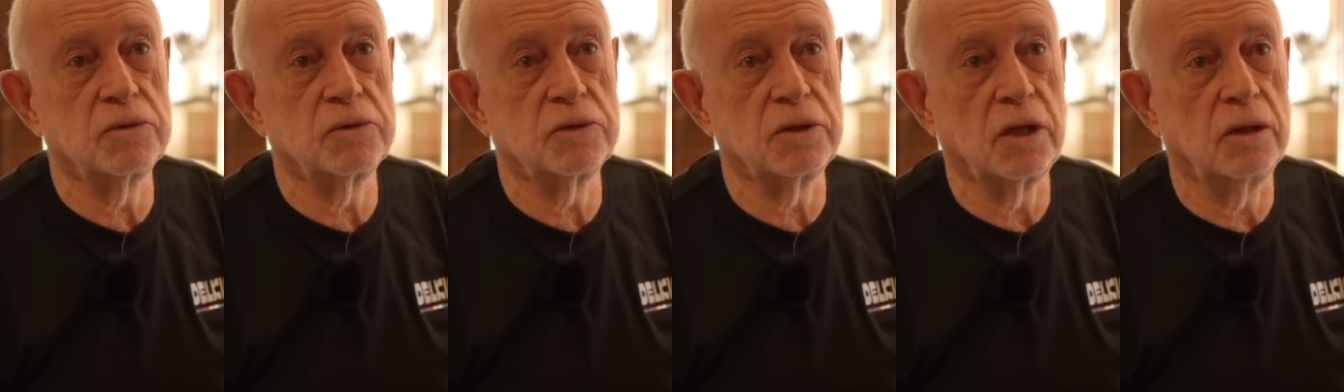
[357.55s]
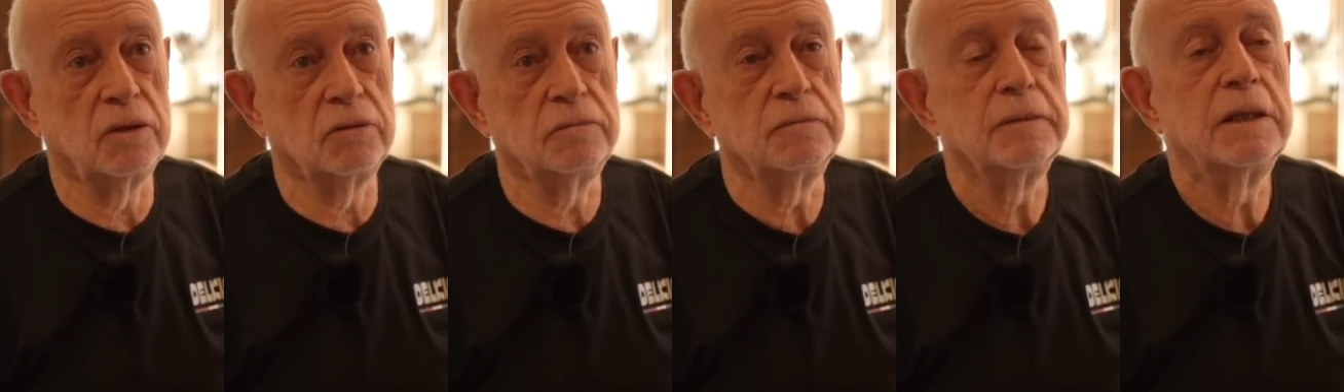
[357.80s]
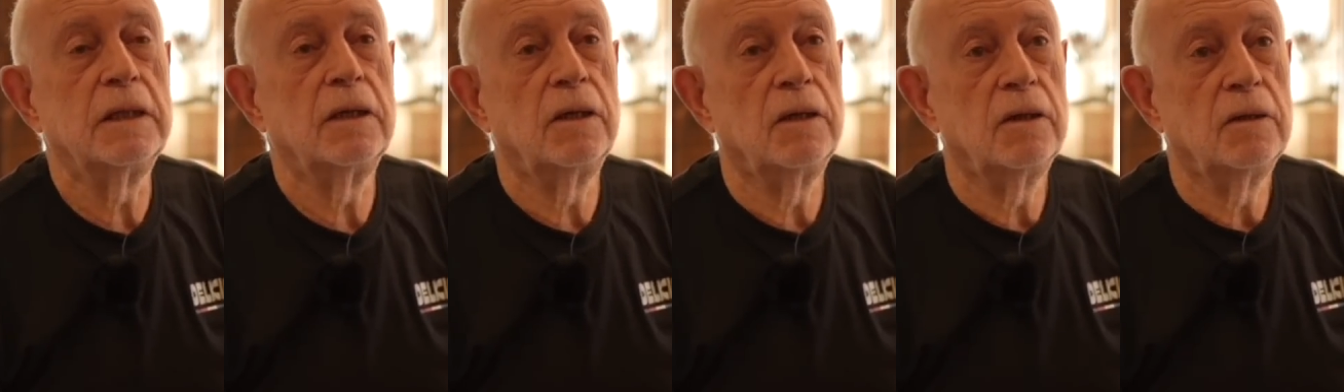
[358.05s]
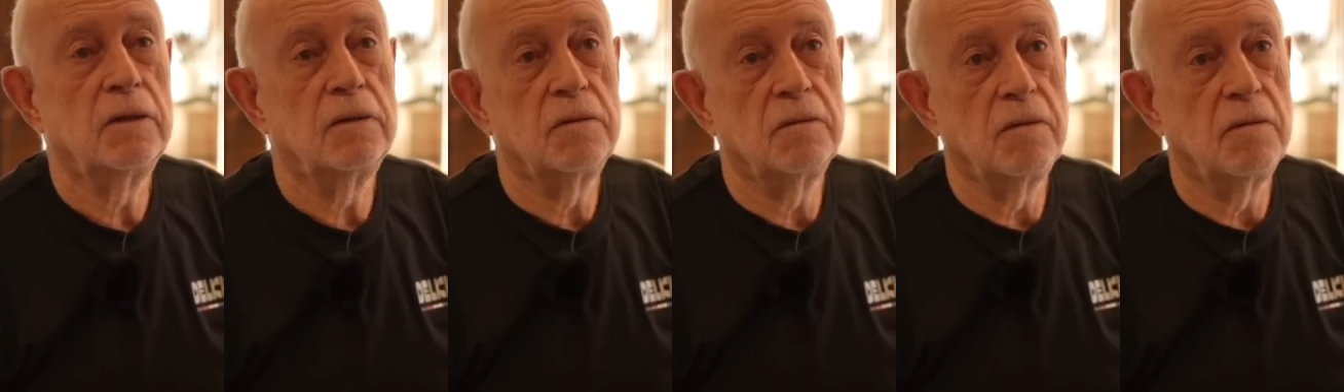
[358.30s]
So
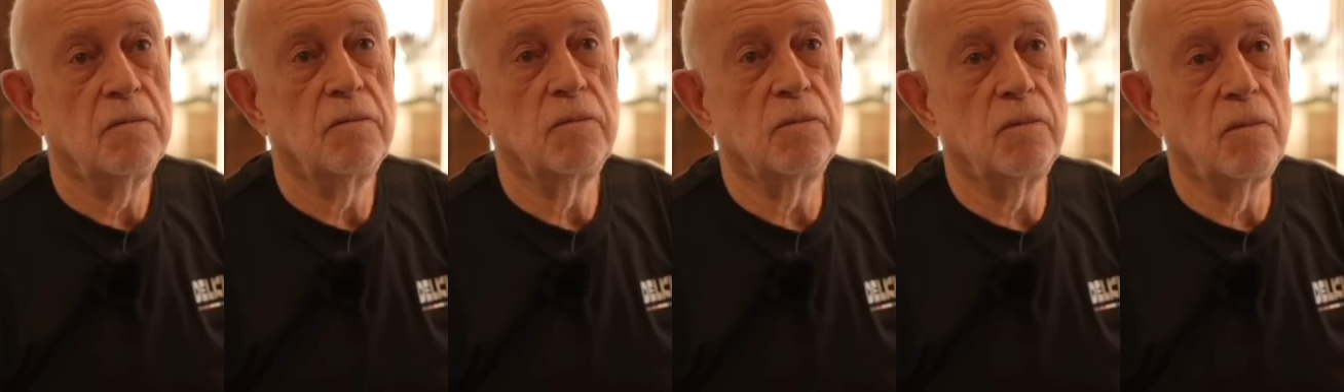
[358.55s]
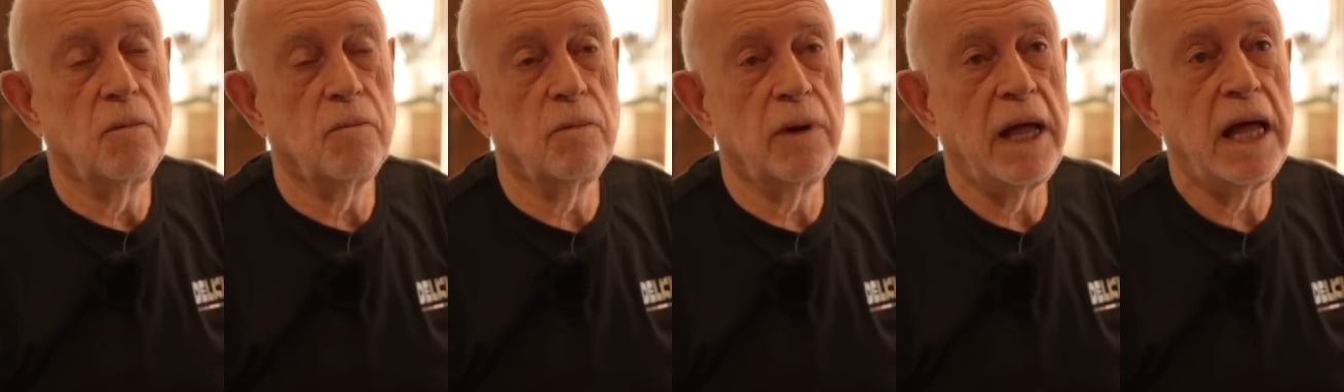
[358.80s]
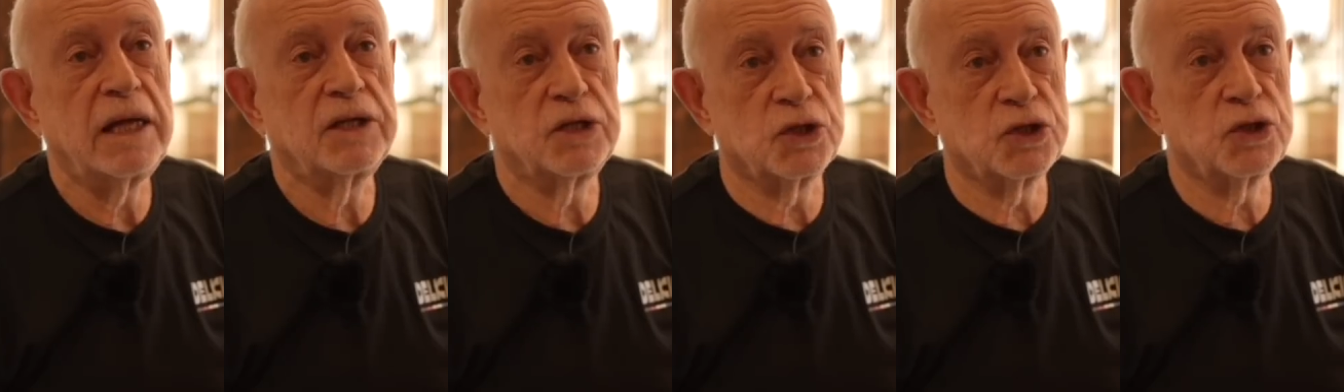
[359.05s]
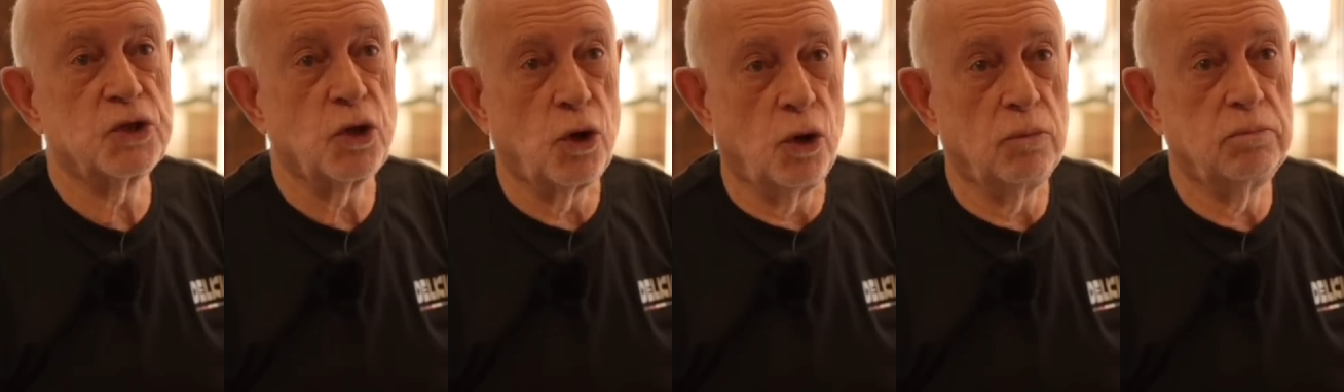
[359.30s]
we had to
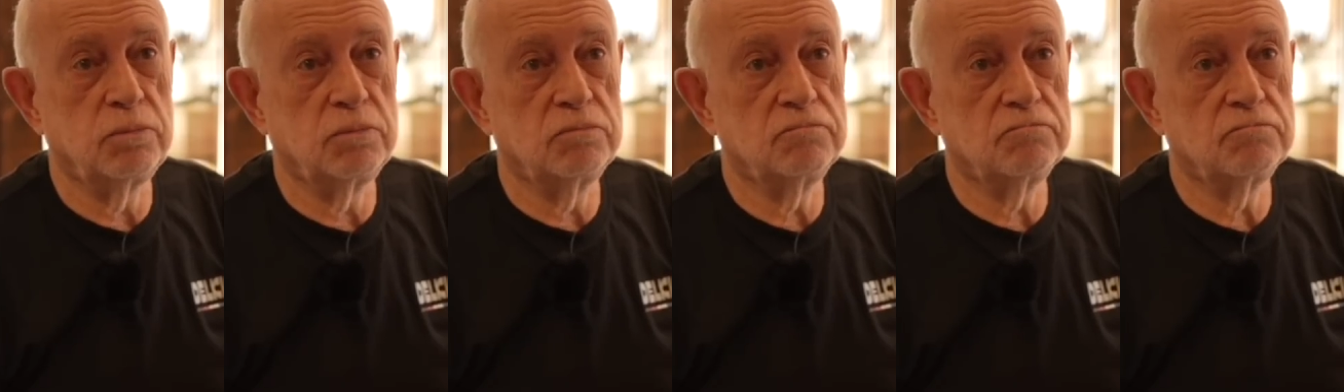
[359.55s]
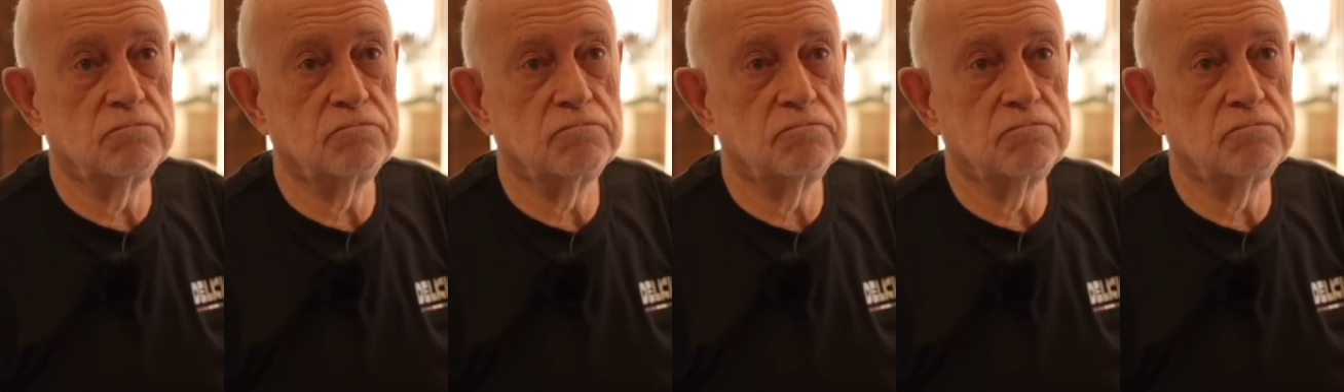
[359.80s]
stop.